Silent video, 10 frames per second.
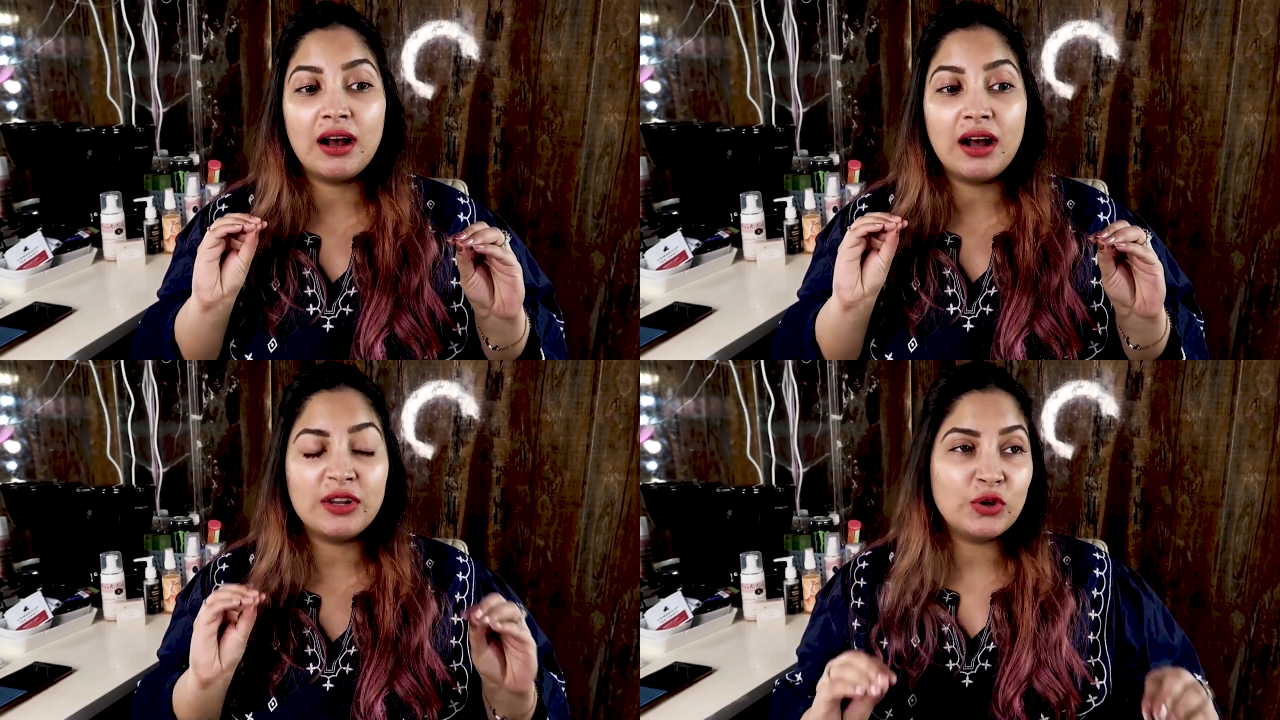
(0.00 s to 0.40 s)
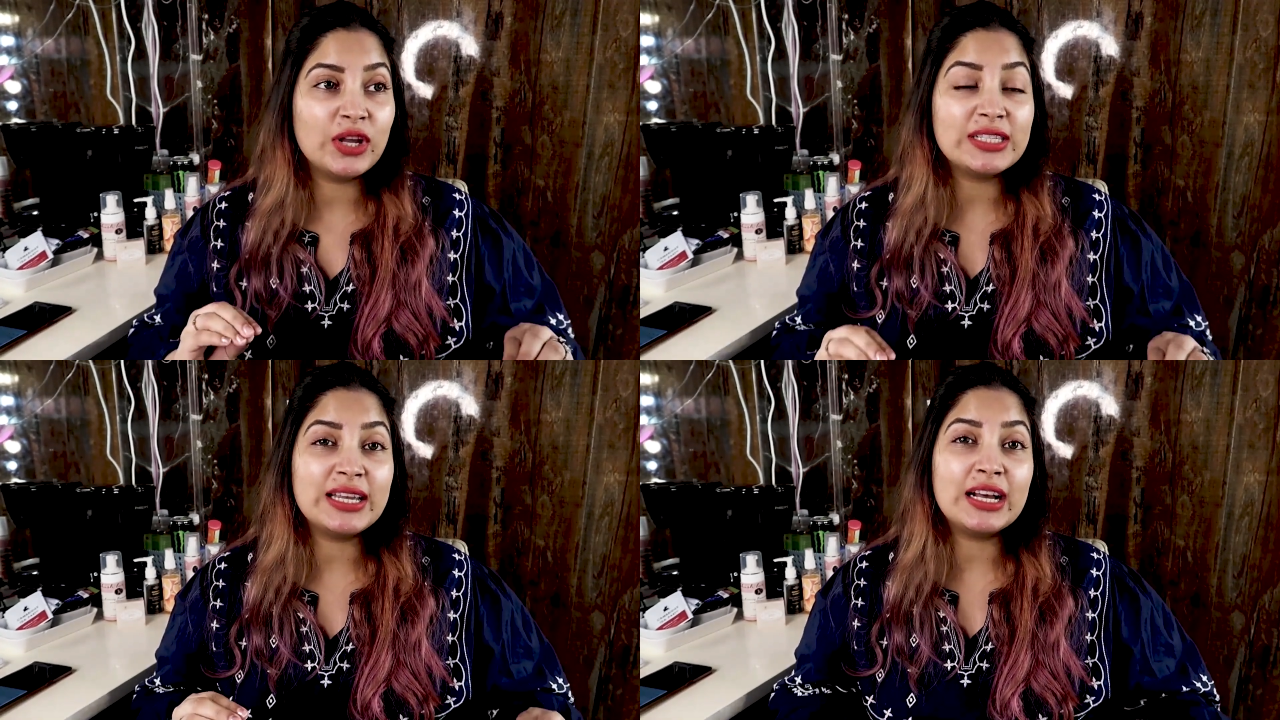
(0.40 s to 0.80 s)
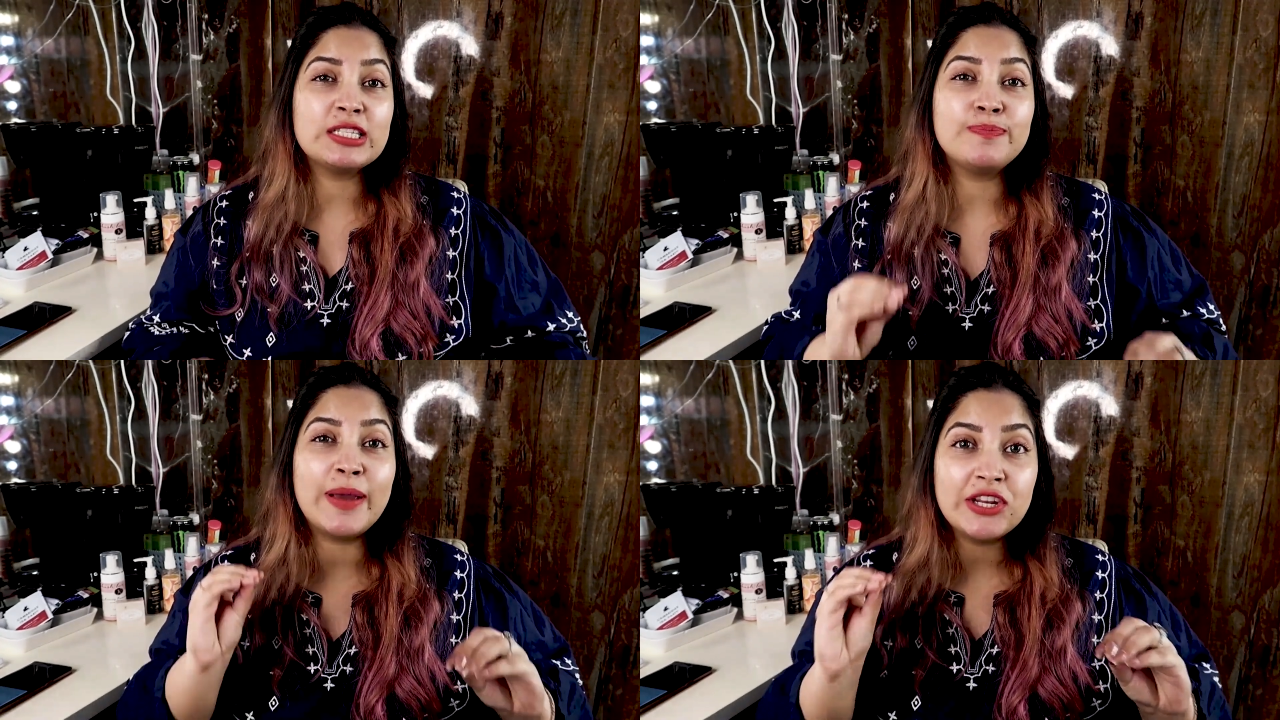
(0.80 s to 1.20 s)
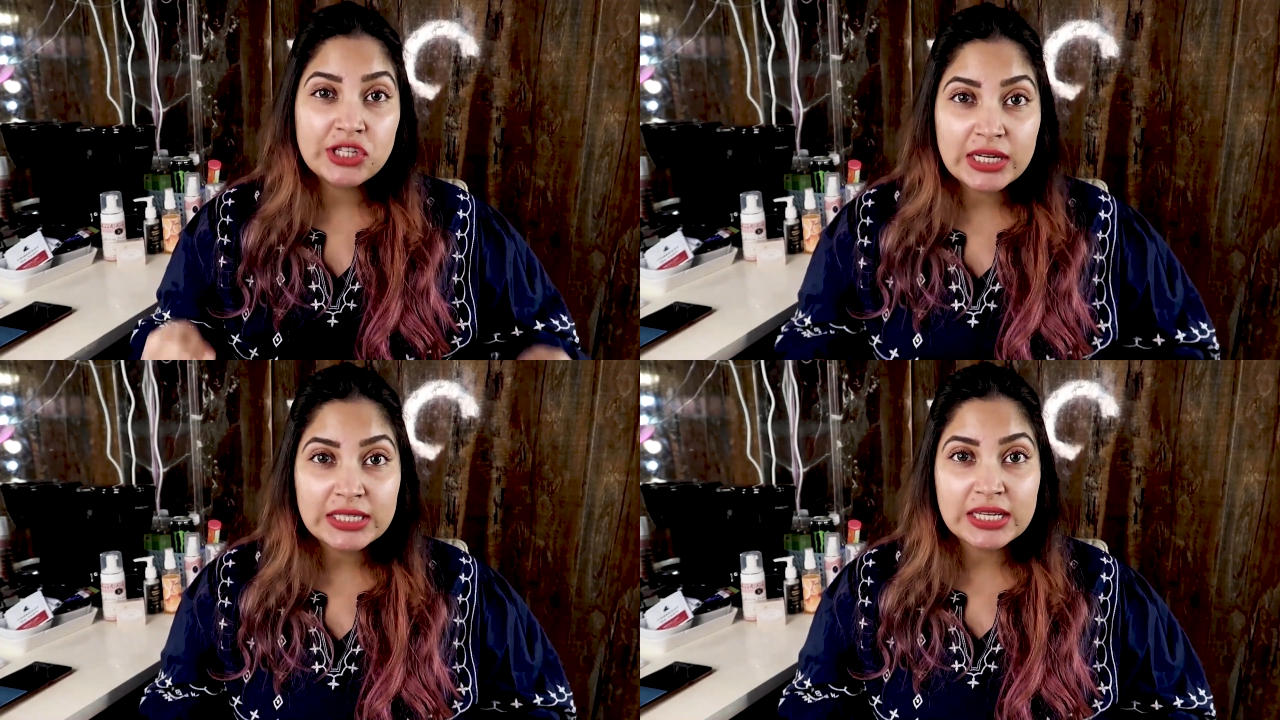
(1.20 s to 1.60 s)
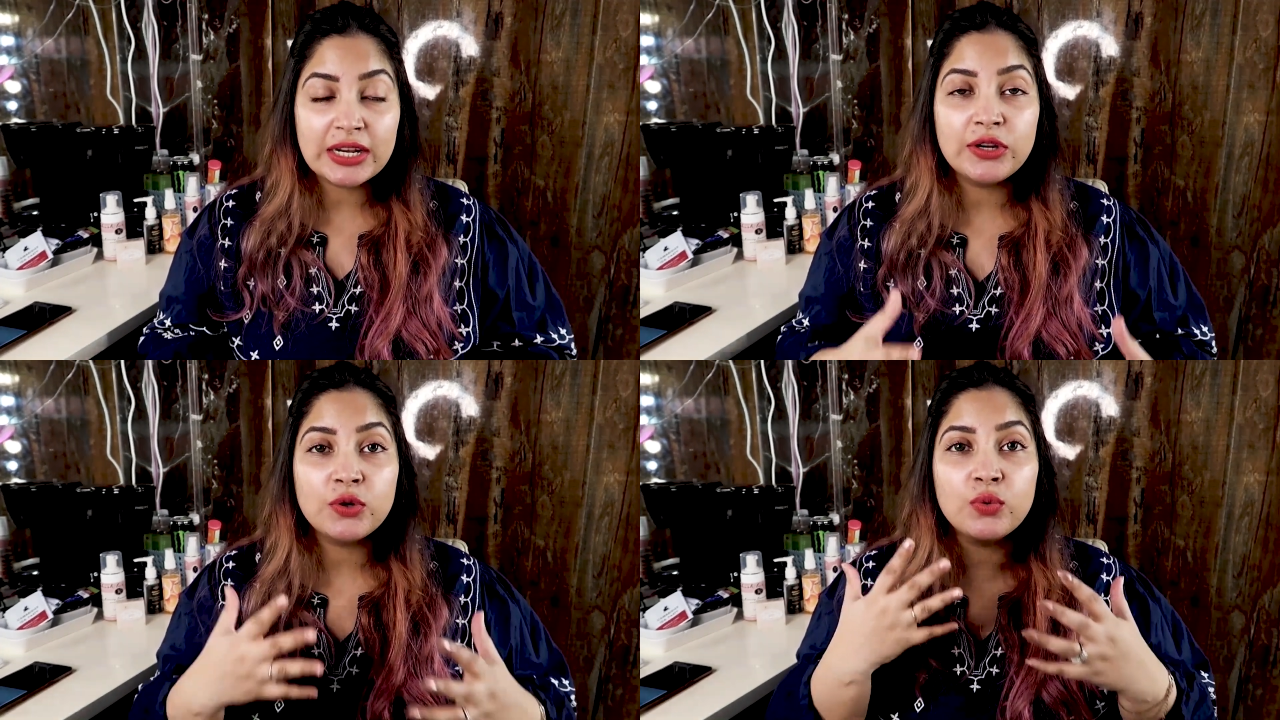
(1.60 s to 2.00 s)
you can say a specialist
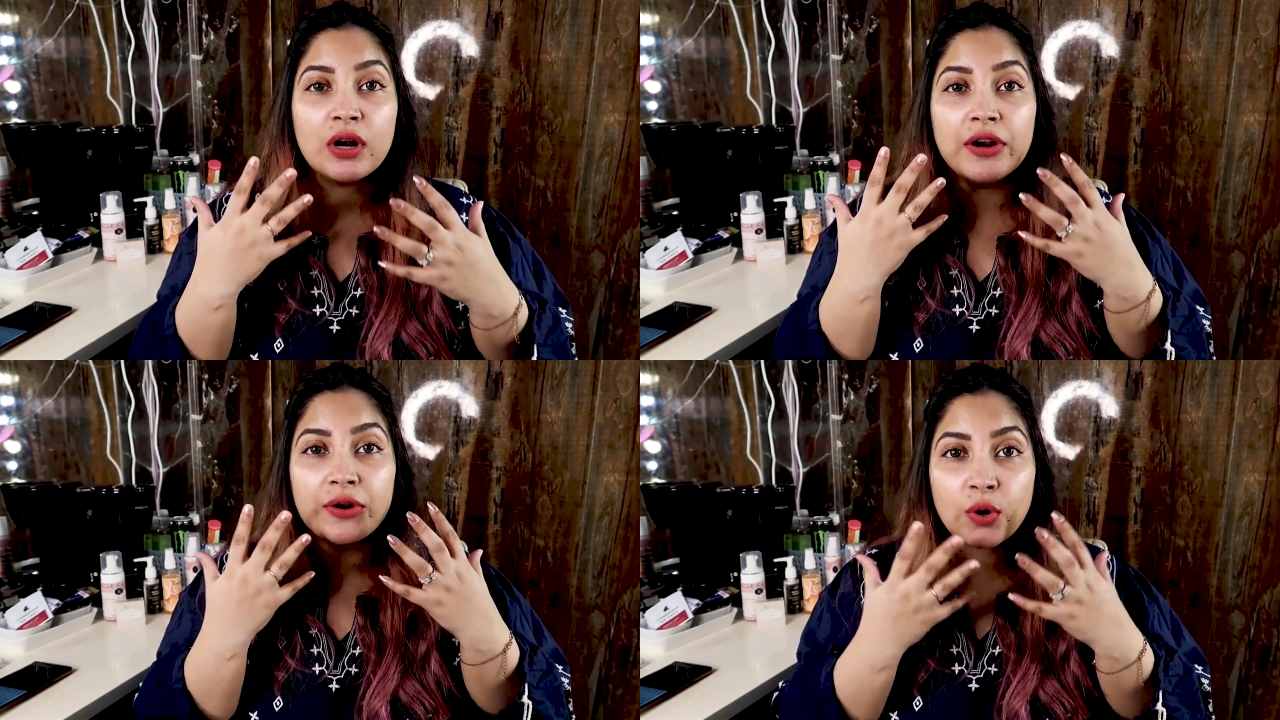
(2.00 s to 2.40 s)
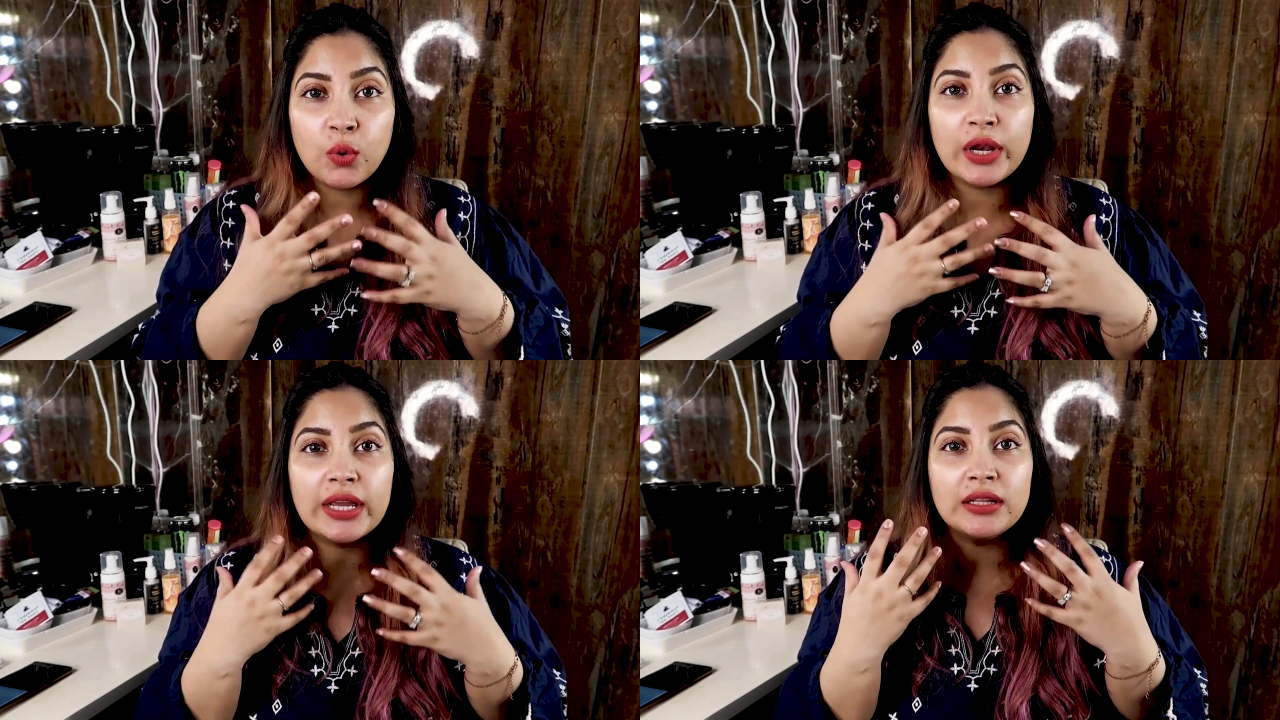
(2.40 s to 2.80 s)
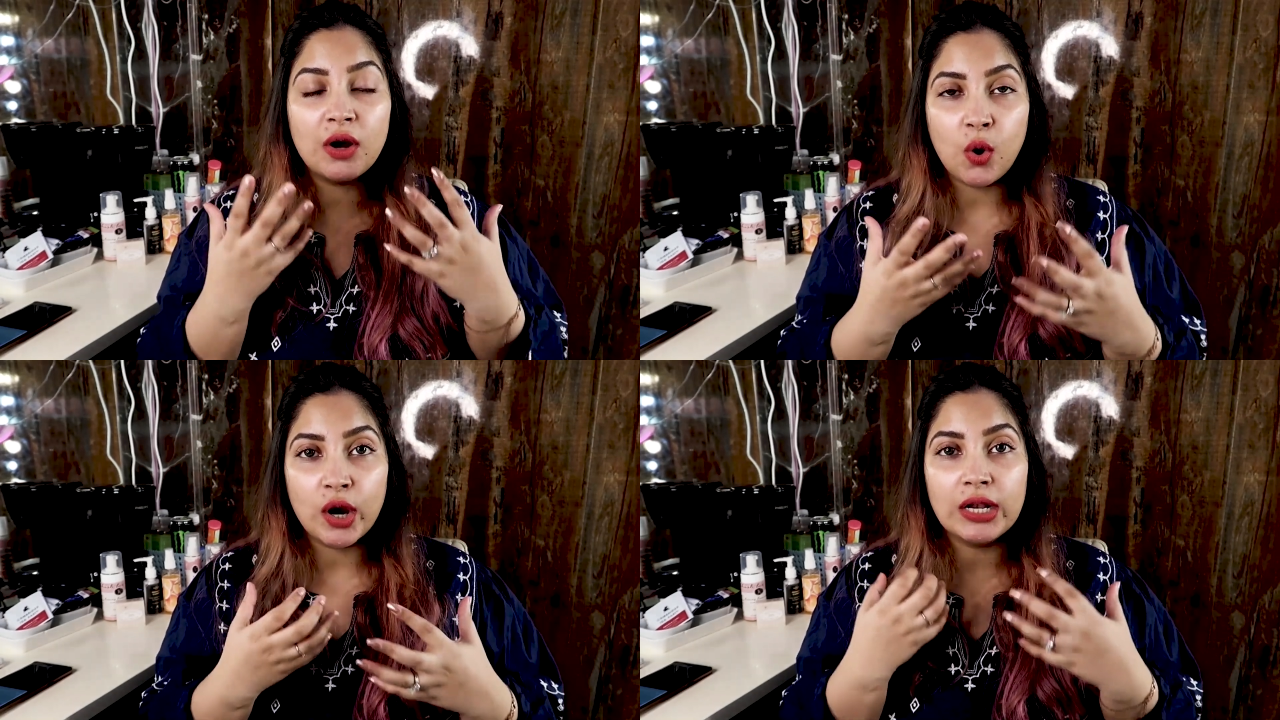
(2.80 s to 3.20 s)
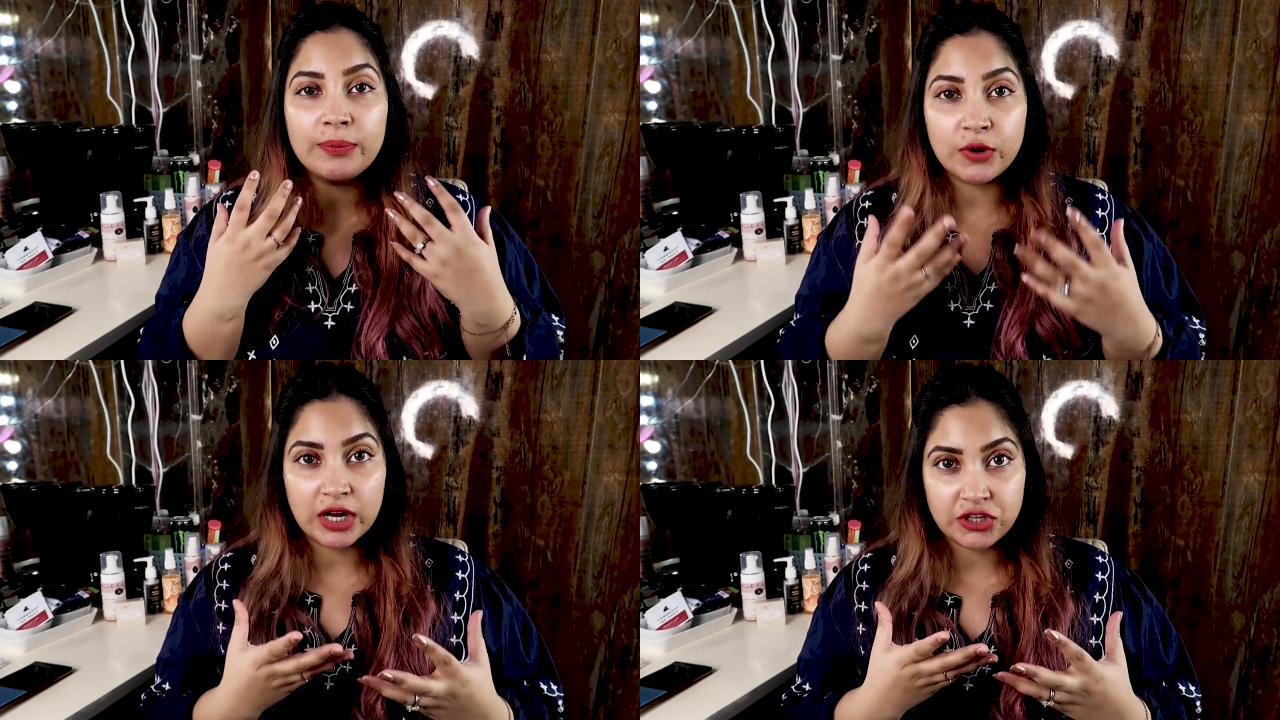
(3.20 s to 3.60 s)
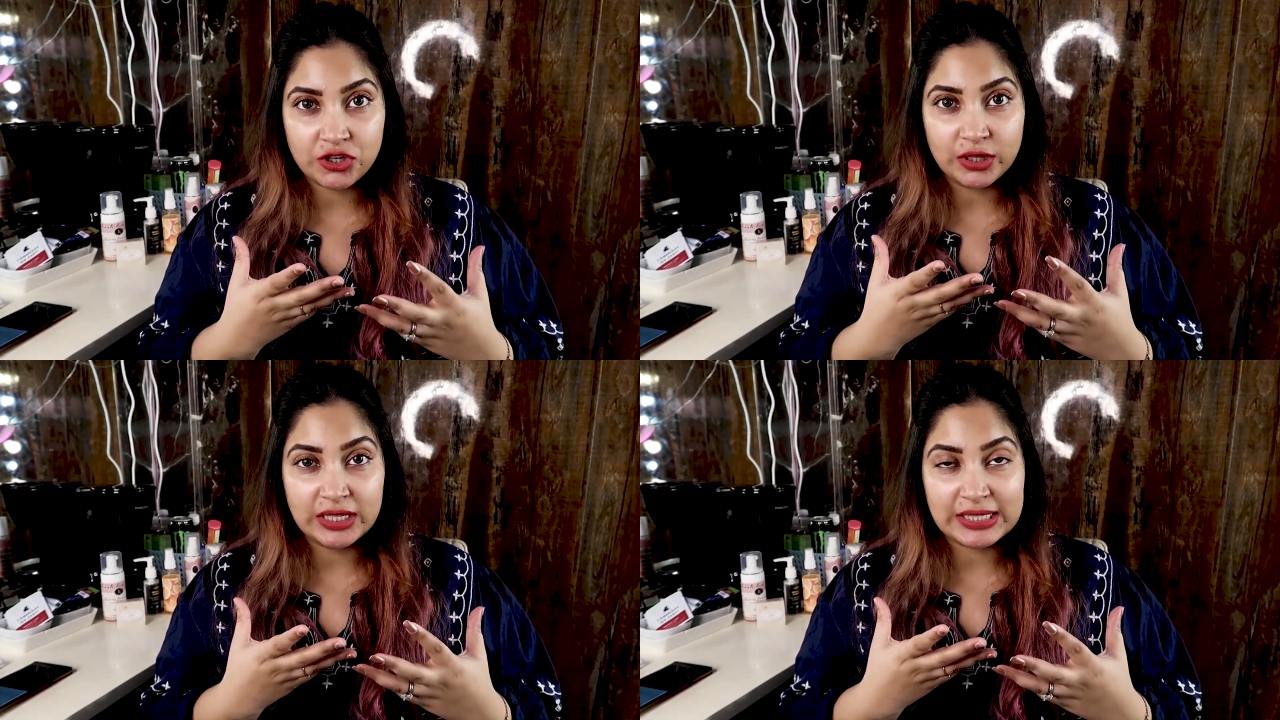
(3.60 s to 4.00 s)
into controlling the oil
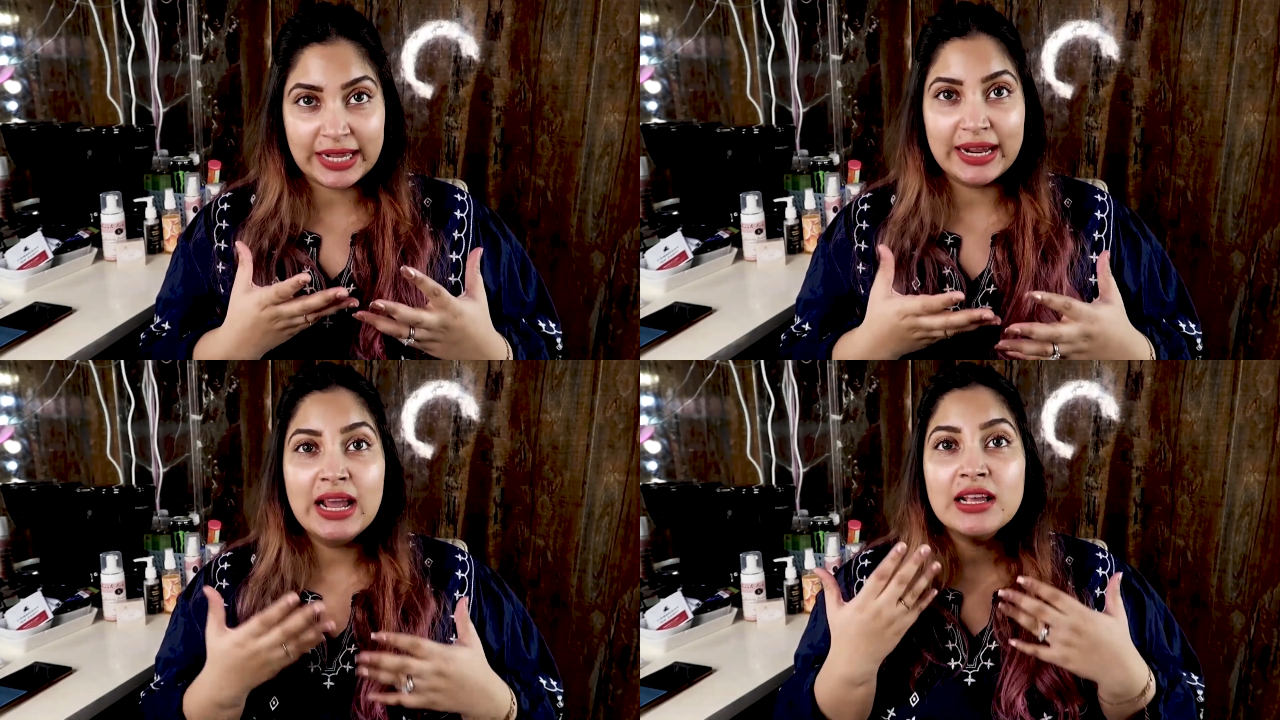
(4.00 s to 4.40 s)
production on the skin,